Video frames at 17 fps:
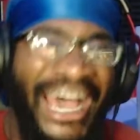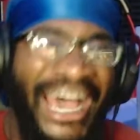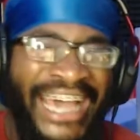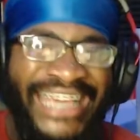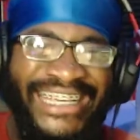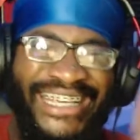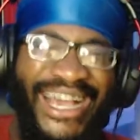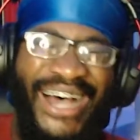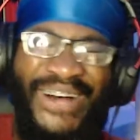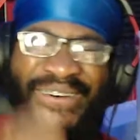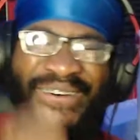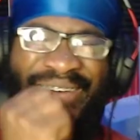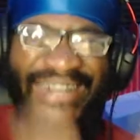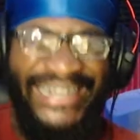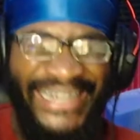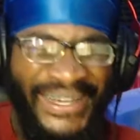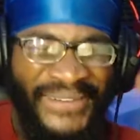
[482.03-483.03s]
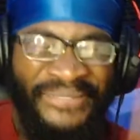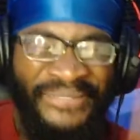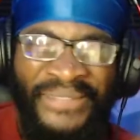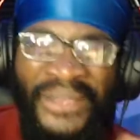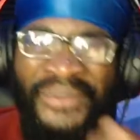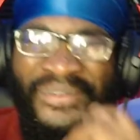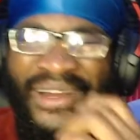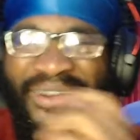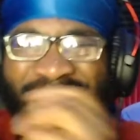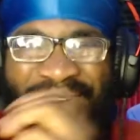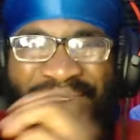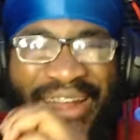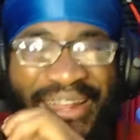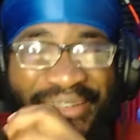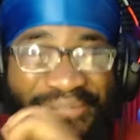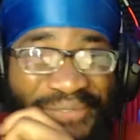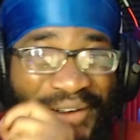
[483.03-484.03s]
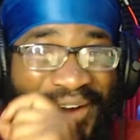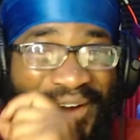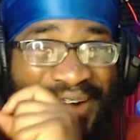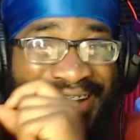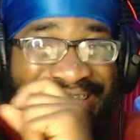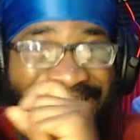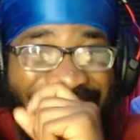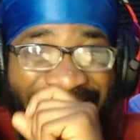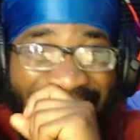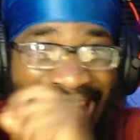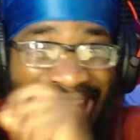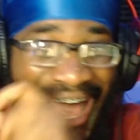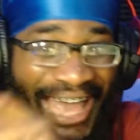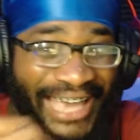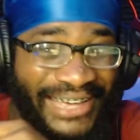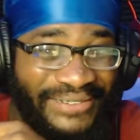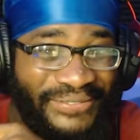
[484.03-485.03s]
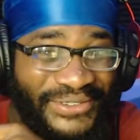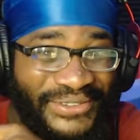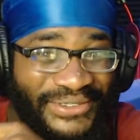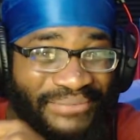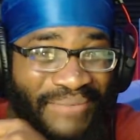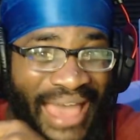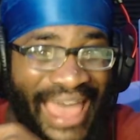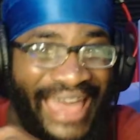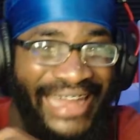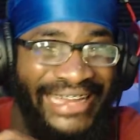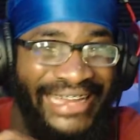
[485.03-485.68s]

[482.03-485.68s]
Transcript: we, we're running for our lives, man.